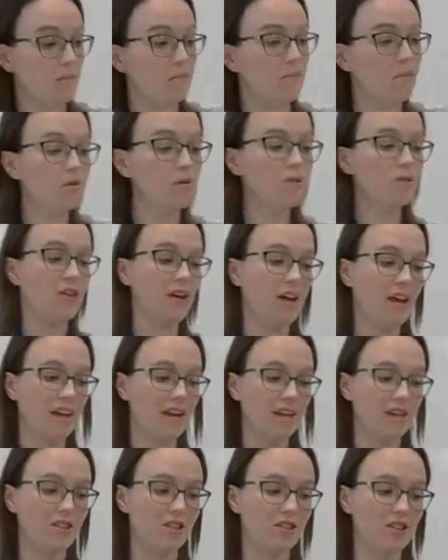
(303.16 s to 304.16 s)
to move the
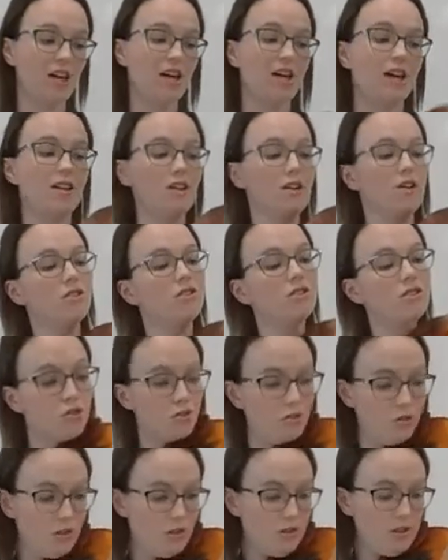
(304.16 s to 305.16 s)
hand shine to
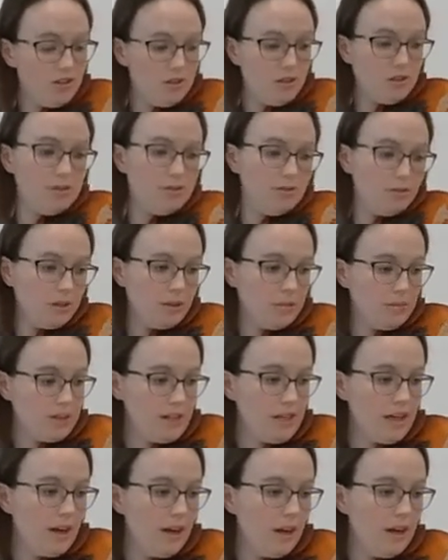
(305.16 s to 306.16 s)
your instrument for number
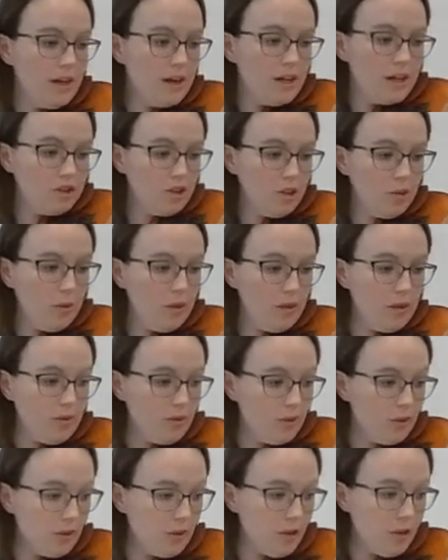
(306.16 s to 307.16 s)
10. So with your
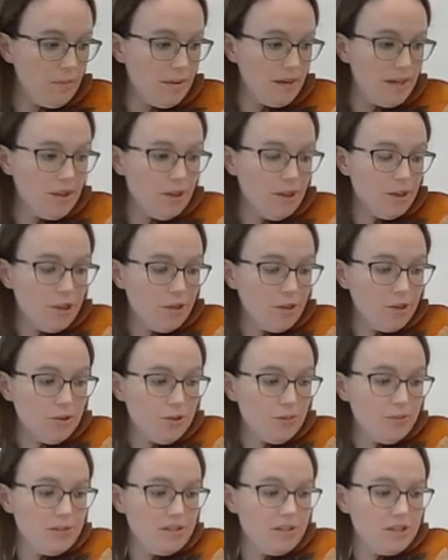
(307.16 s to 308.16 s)
thumb in
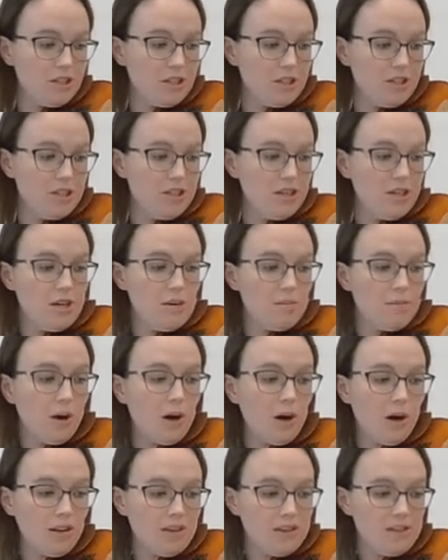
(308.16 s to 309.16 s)
third position,
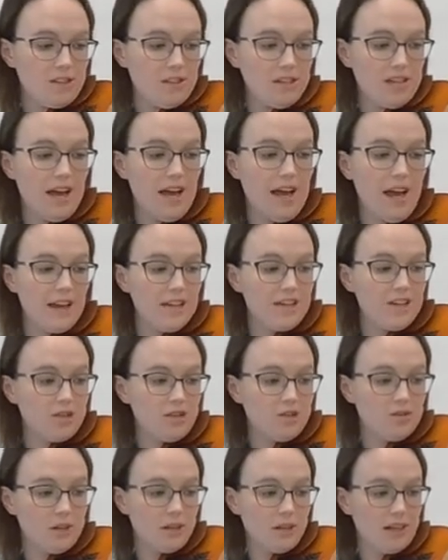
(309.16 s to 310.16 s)
polish the A
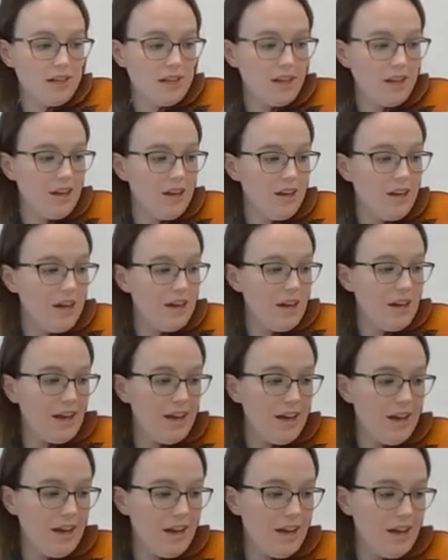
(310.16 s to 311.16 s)
string,
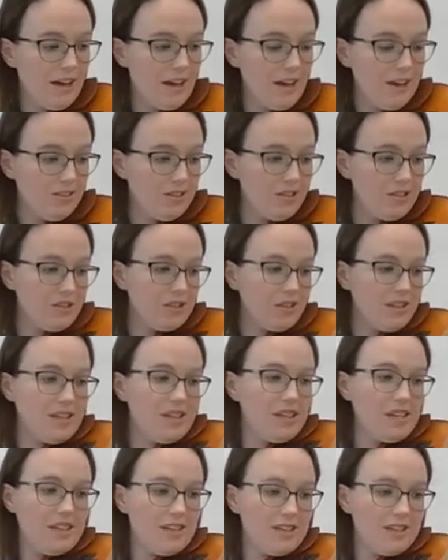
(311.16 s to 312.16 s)
just
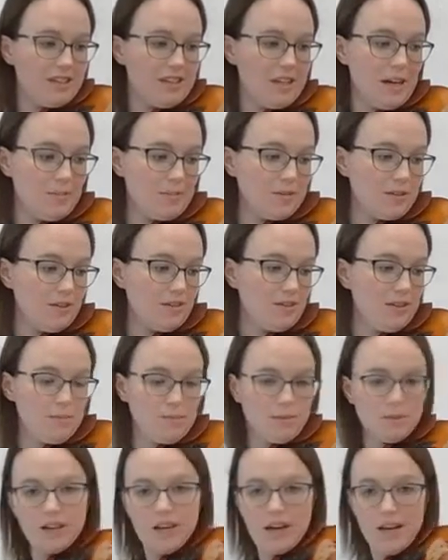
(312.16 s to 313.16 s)
like in the steps of
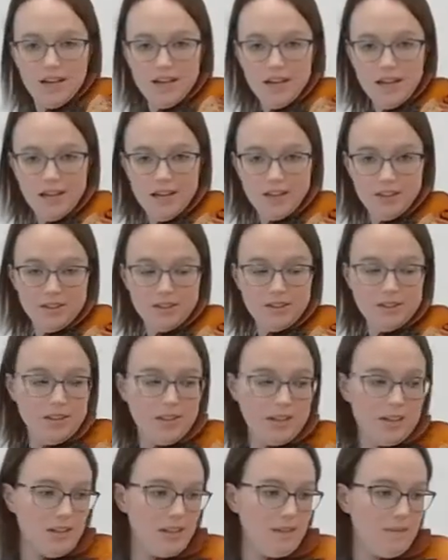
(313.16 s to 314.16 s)
number 9,
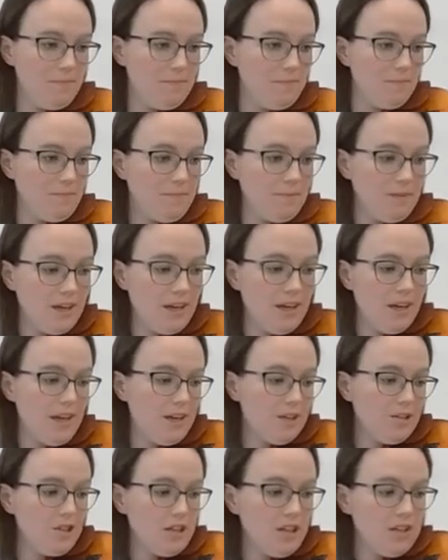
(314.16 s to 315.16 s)

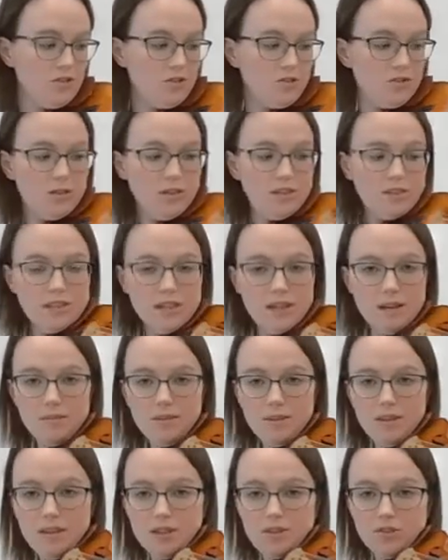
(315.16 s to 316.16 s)
hand shine. So you're doing the same
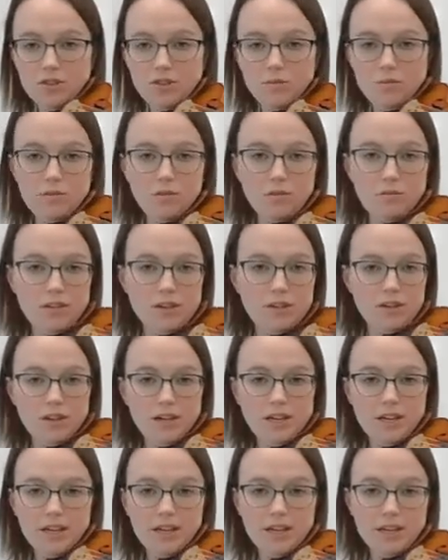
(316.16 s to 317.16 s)
thing. So you're moving your
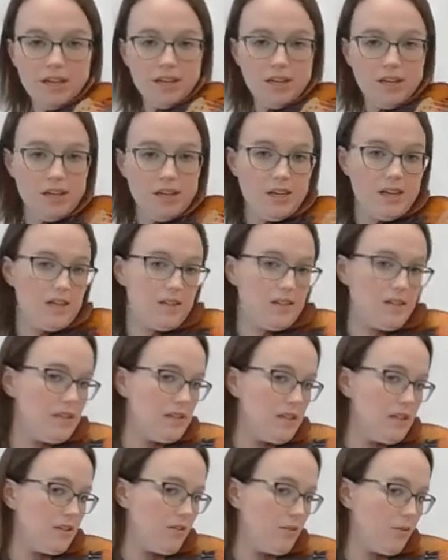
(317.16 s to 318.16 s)
hand.
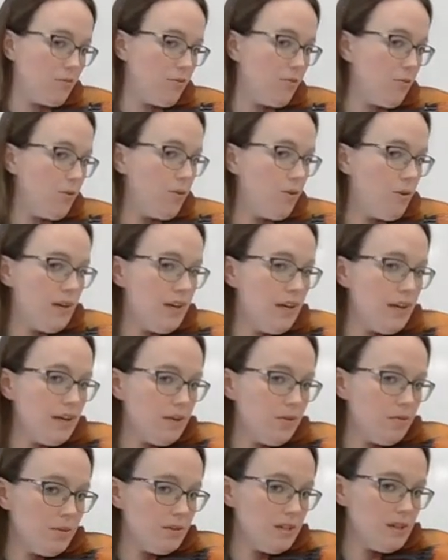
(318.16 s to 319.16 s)
See, it's a full
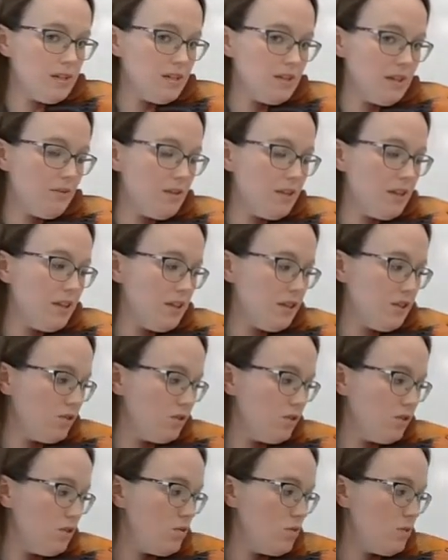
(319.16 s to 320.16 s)
hand wrist. Everything is
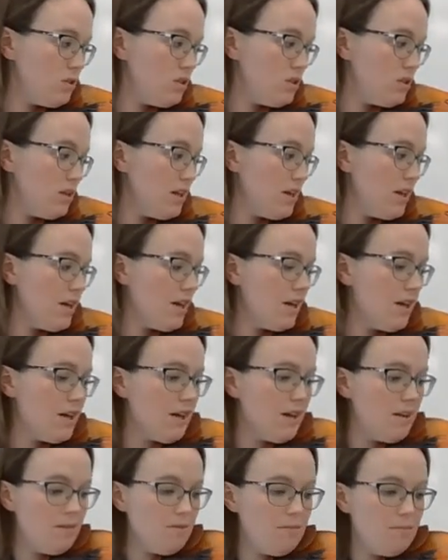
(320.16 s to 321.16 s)
loose.
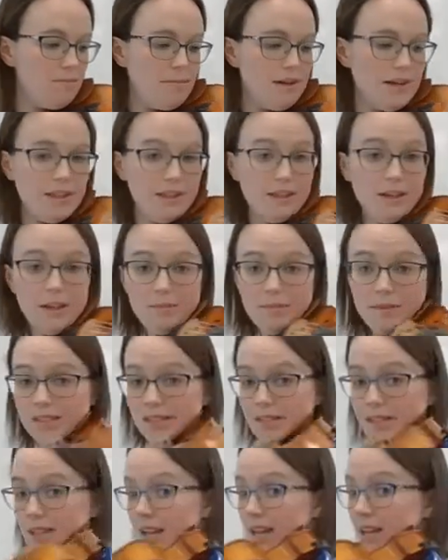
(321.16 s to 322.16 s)
My thumb is
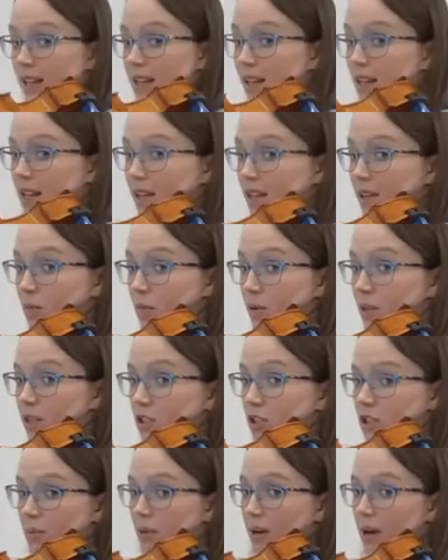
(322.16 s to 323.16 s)
staying in one
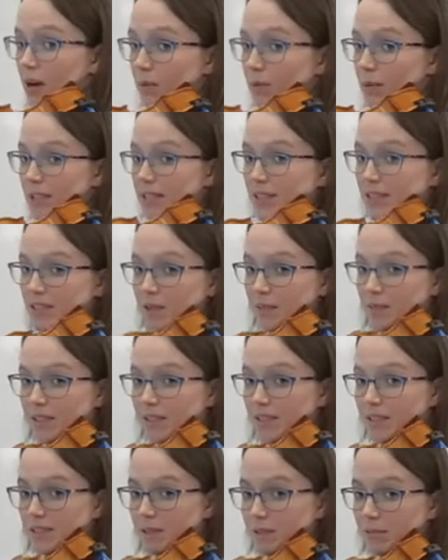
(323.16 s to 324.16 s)
spot. We did
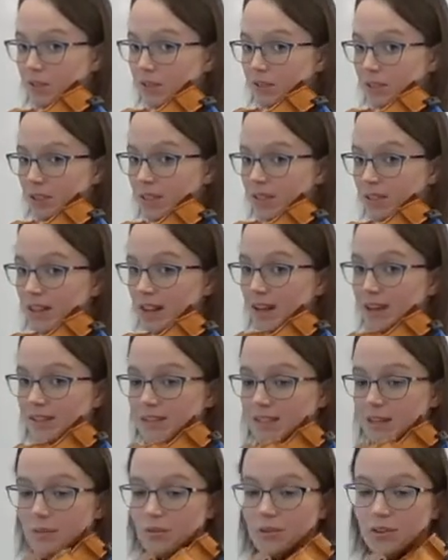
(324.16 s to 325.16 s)
something similar to this last
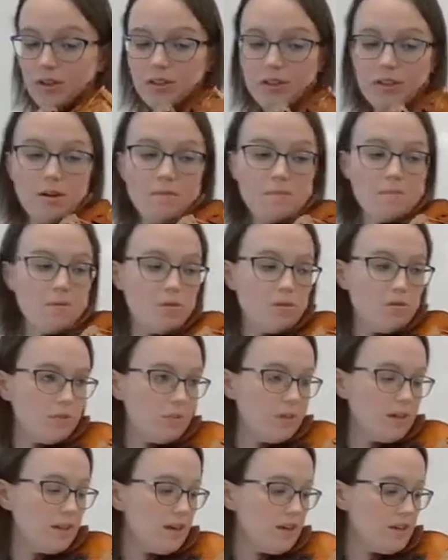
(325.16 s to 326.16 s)
time where the thumb moved
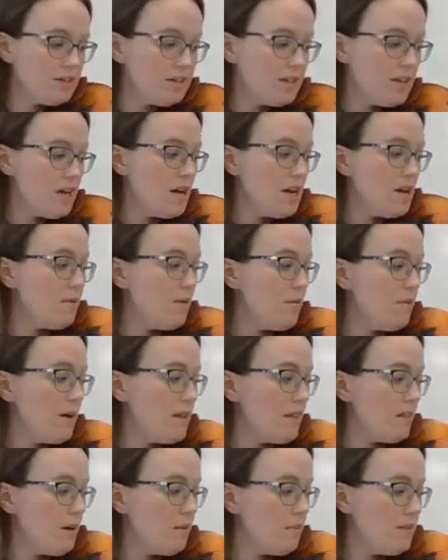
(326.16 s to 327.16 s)
with us, but my
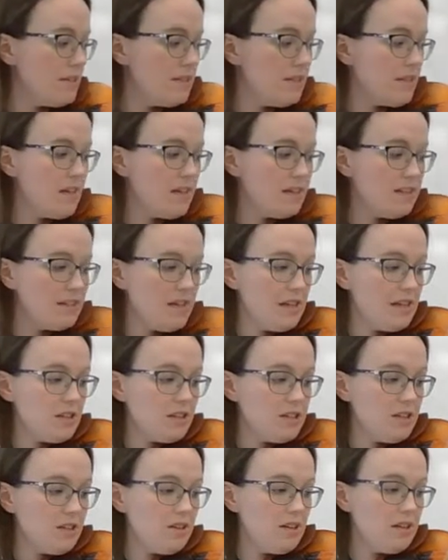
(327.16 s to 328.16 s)
thumb is staying
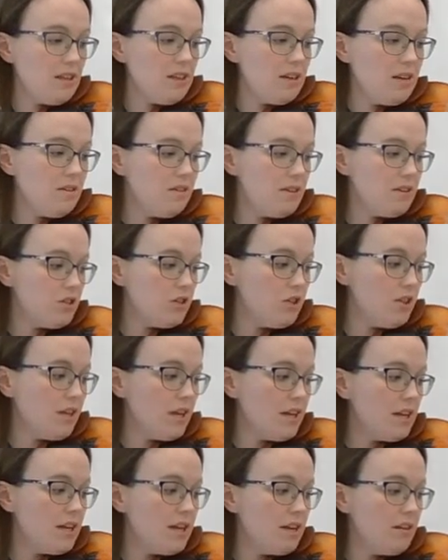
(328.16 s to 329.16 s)
stationary, and then eventually
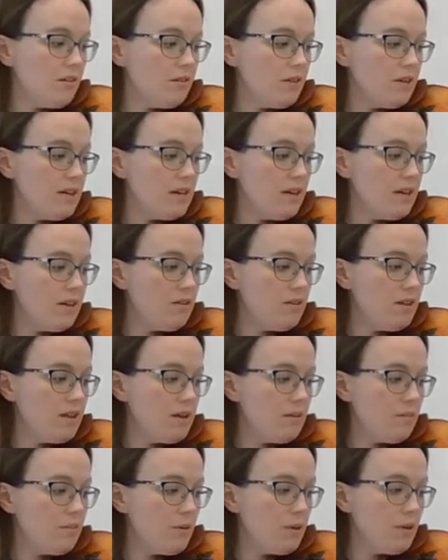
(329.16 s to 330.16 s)
I narrow it down and
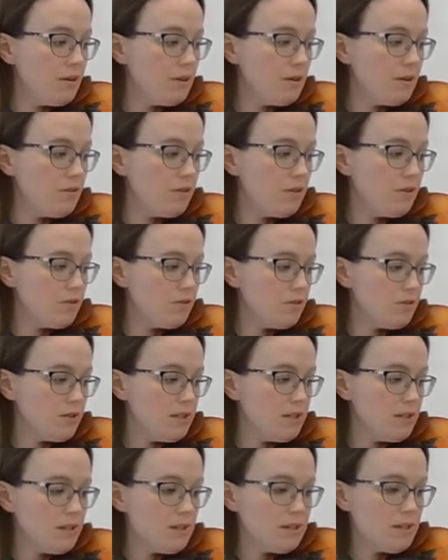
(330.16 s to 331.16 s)
then park it with a
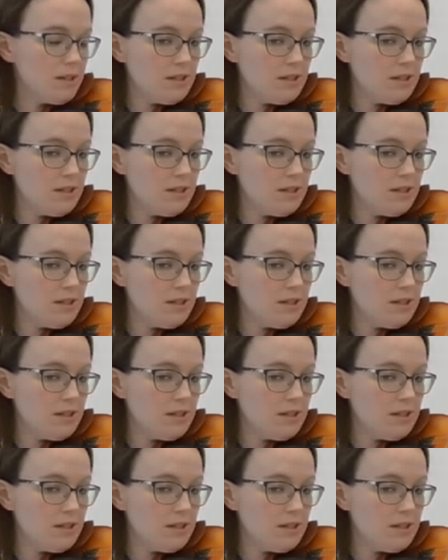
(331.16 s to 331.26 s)
string.